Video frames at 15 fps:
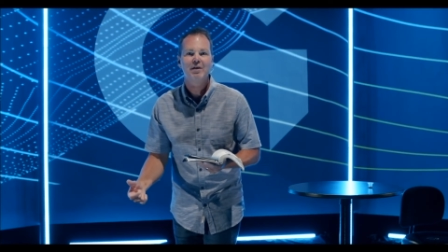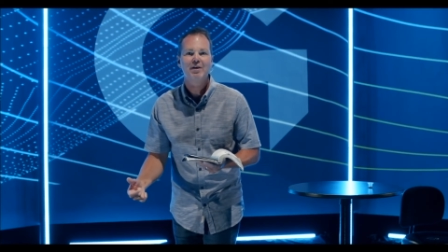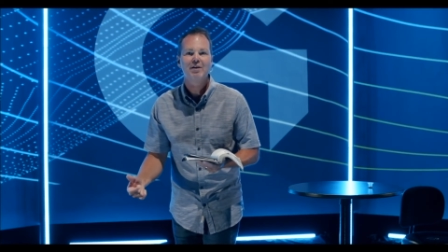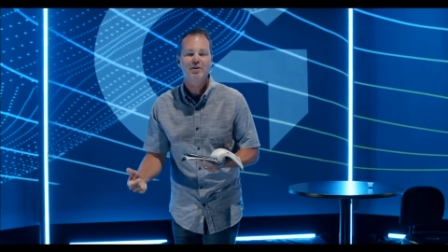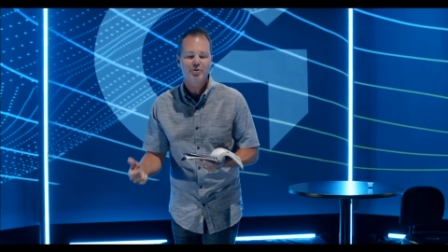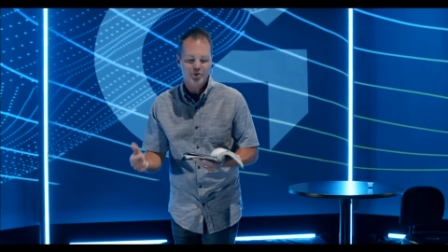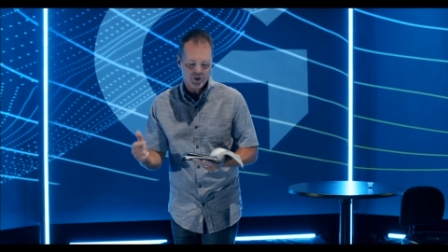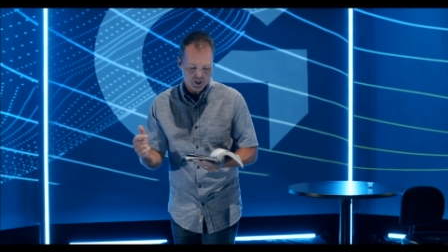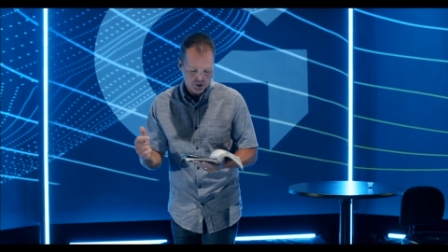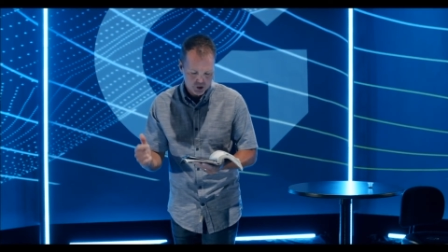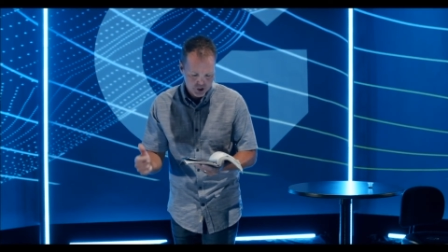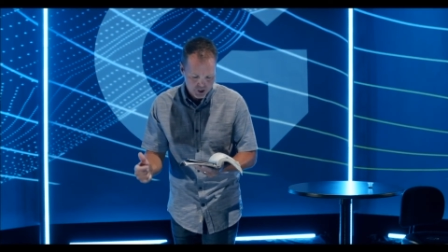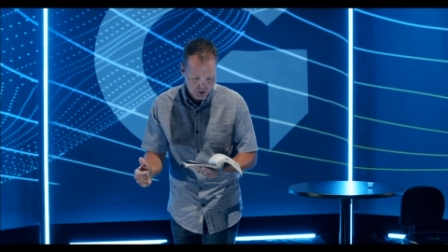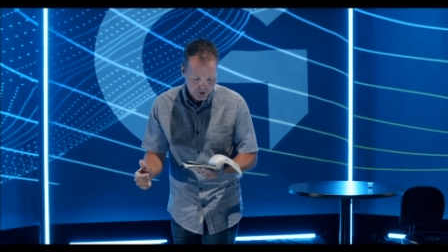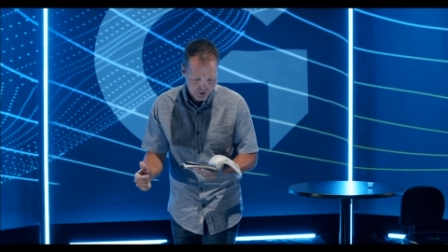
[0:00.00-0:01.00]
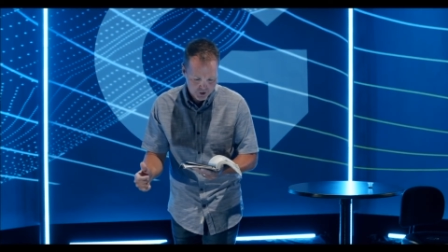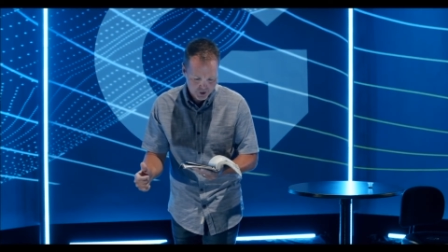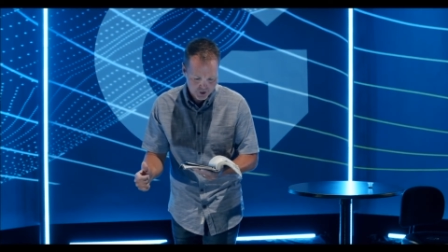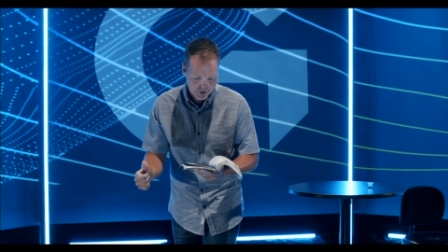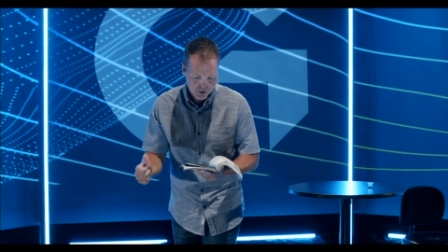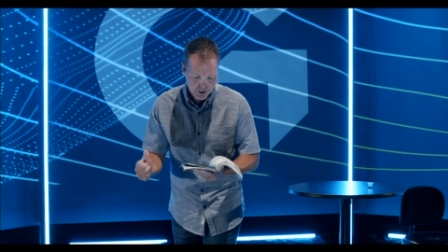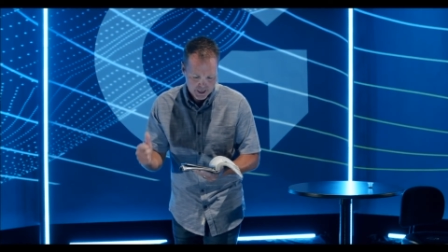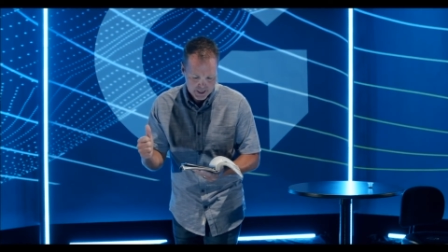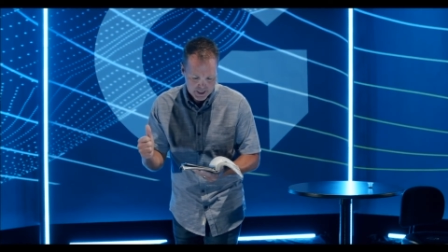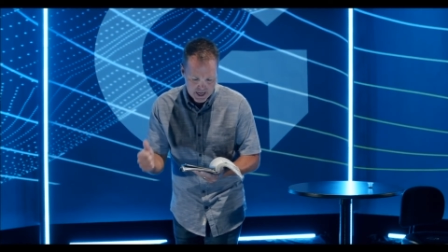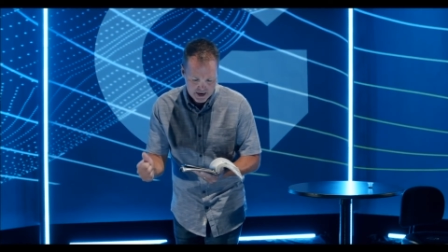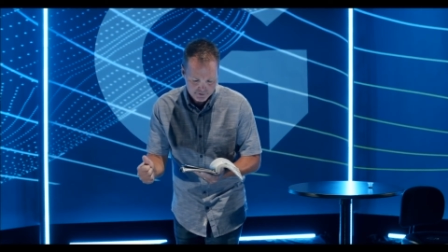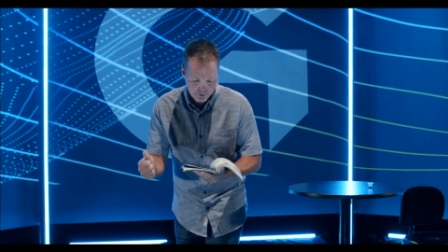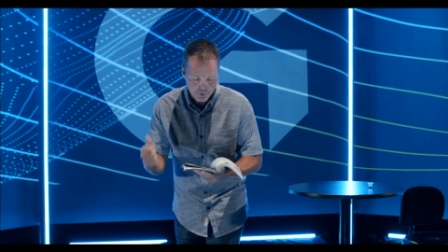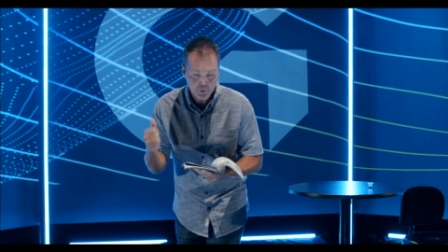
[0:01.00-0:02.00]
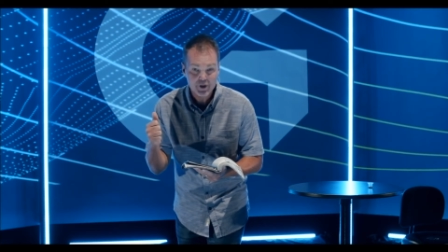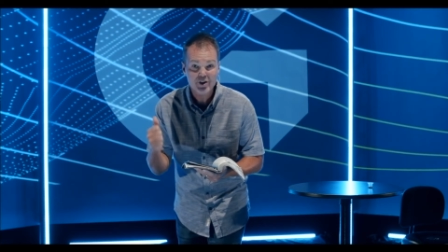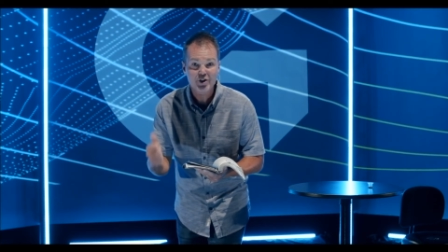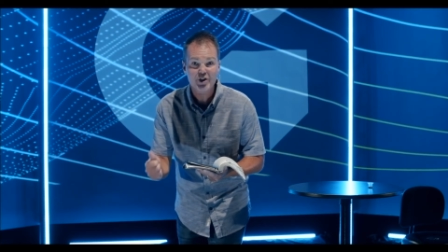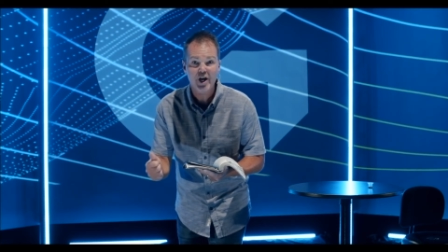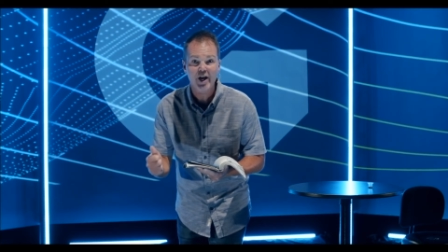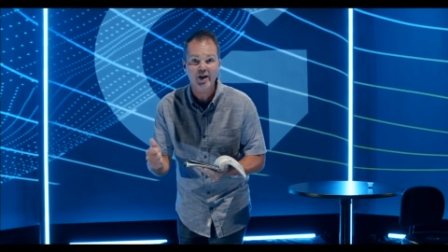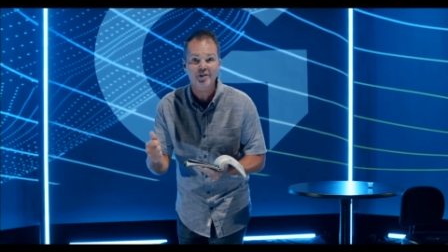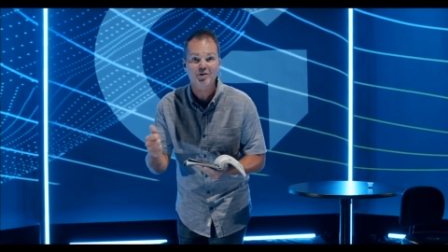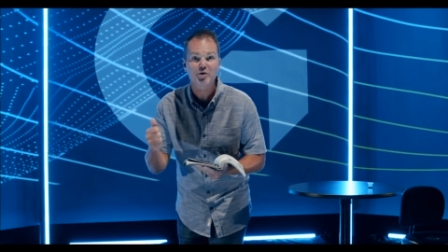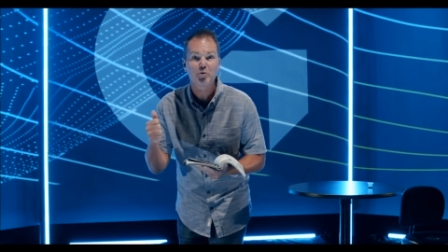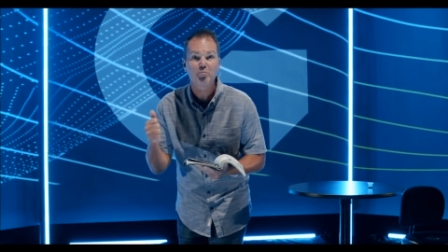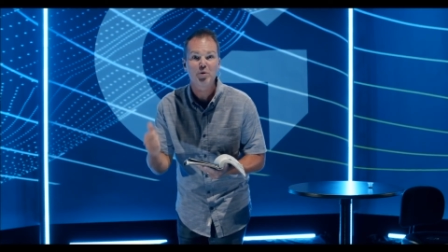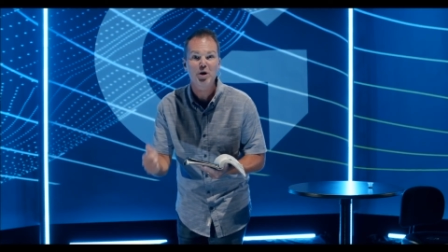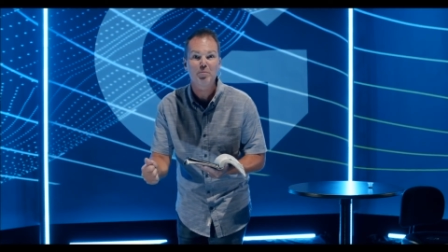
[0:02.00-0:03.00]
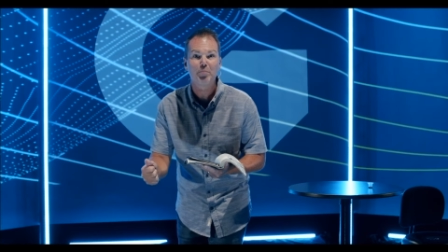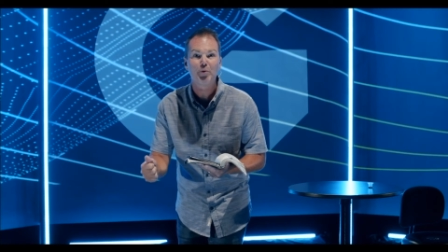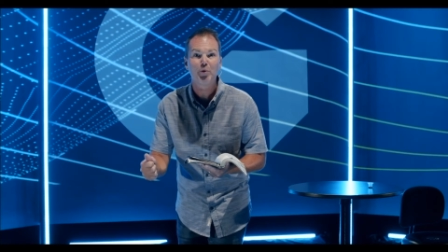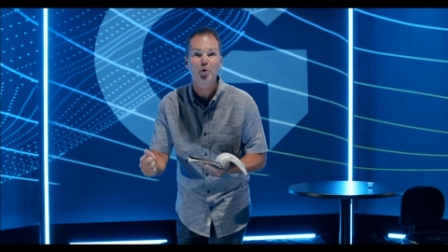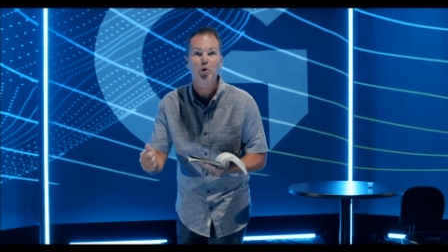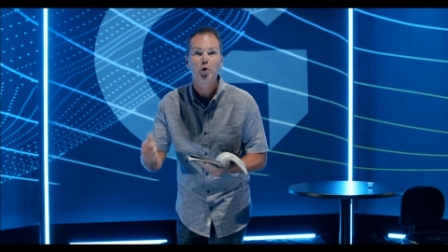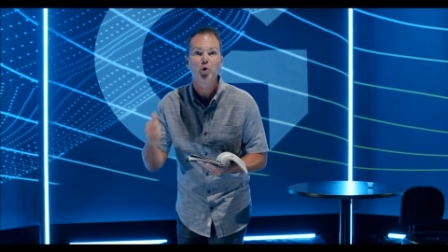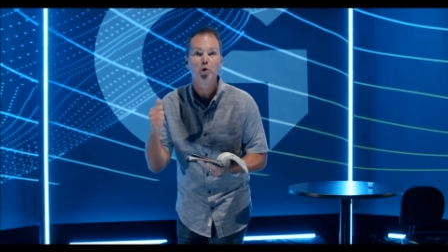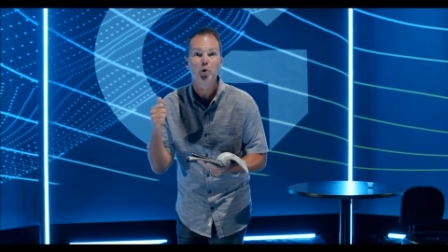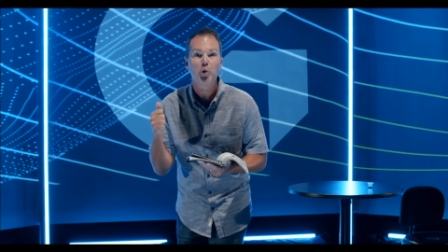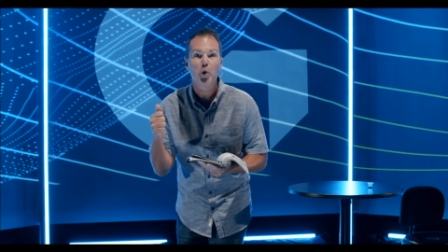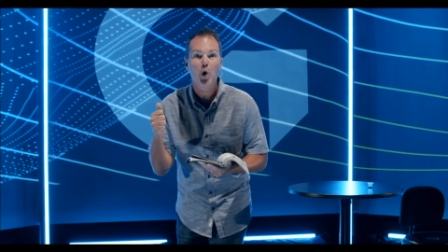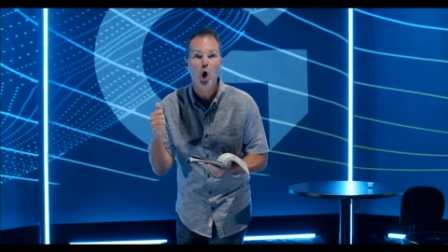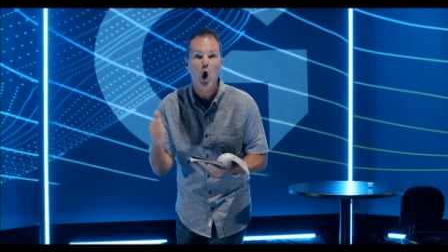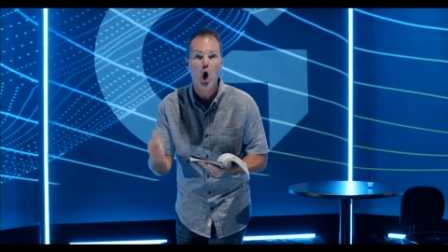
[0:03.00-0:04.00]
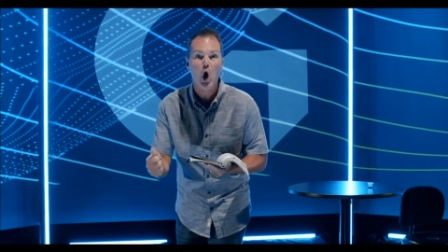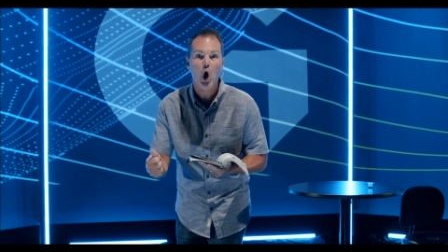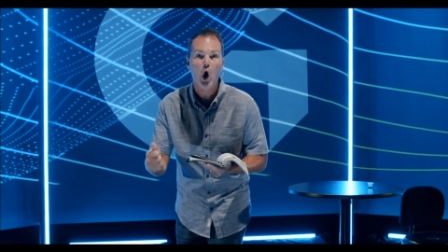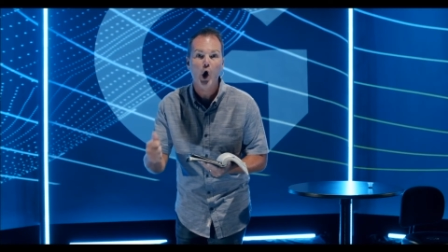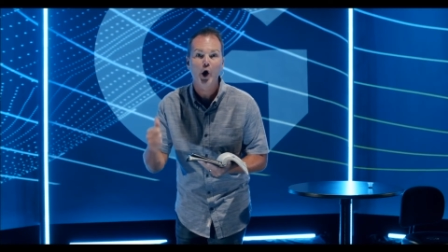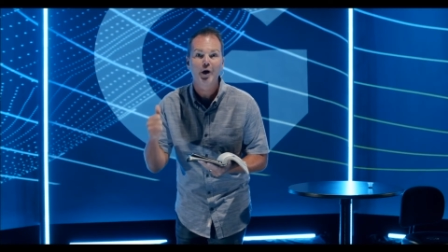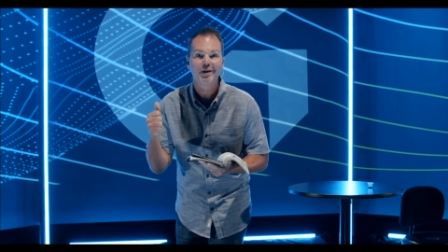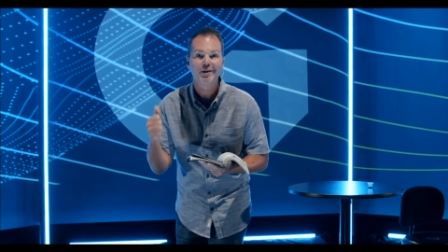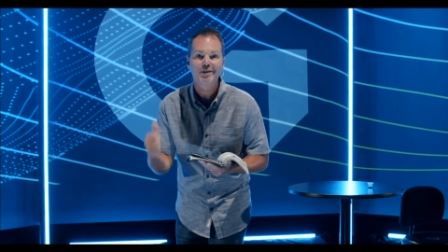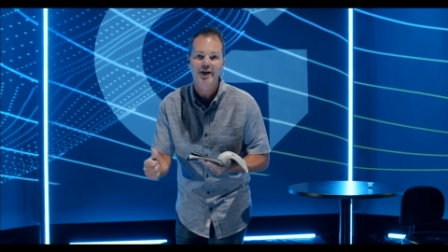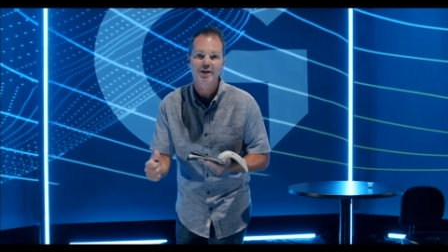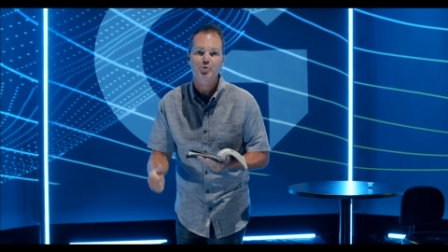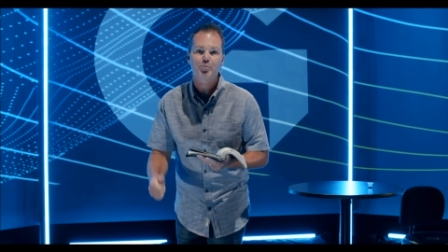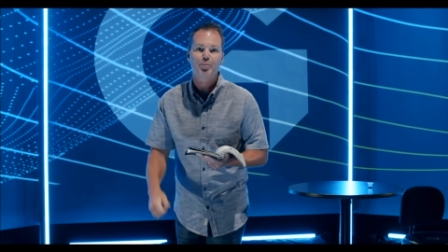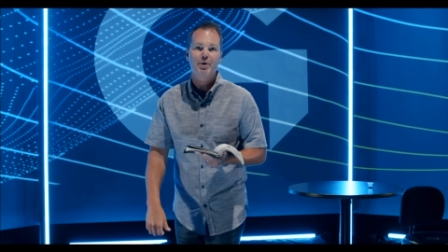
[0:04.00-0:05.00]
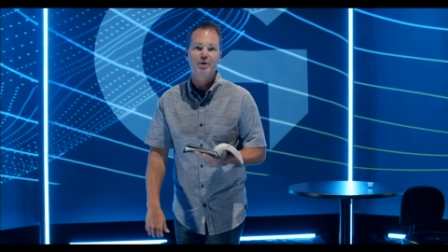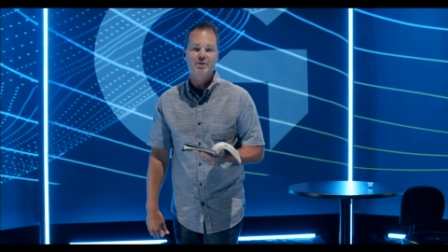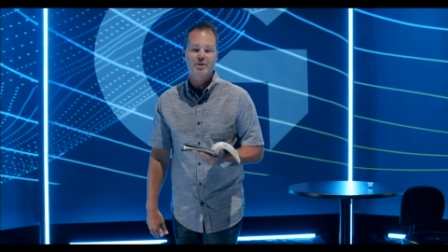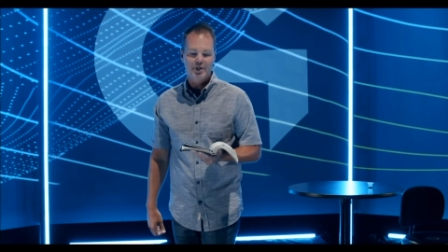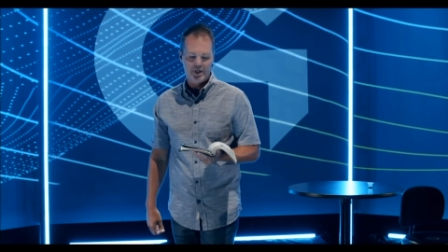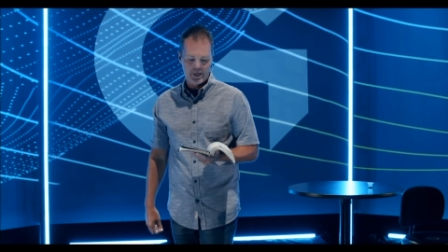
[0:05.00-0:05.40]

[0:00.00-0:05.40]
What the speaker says: You see, Jesus never rejects people who are desperate.